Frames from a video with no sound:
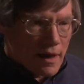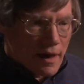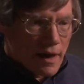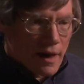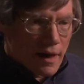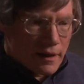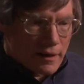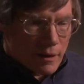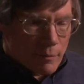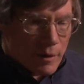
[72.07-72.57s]

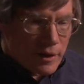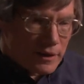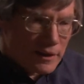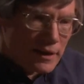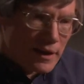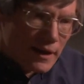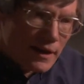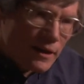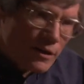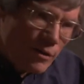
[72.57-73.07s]
Uh, now by
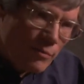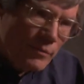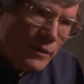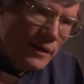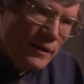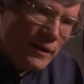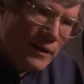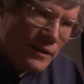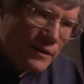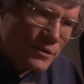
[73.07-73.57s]
decay, I don't
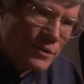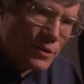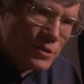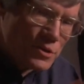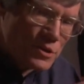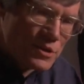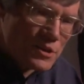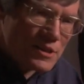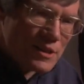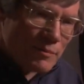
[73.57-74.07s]
mean that it
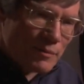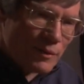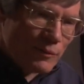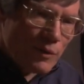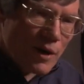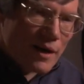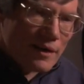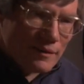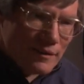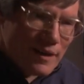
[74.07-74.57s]
turns into something
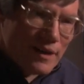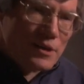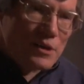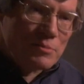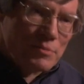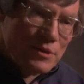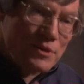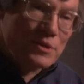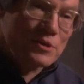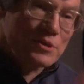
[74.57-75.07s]
rotten, I
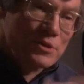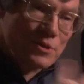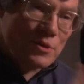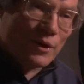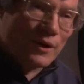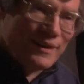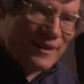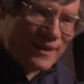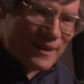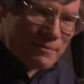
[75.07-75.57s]
just mean it turns into
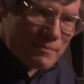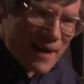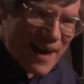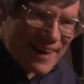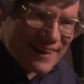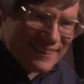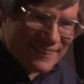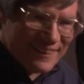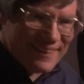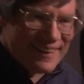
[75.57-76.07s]
ordinary
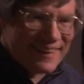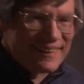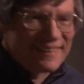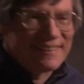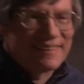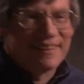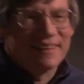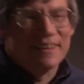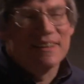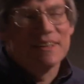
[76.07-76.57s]
matter
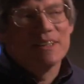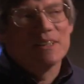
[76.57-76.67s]
that uh,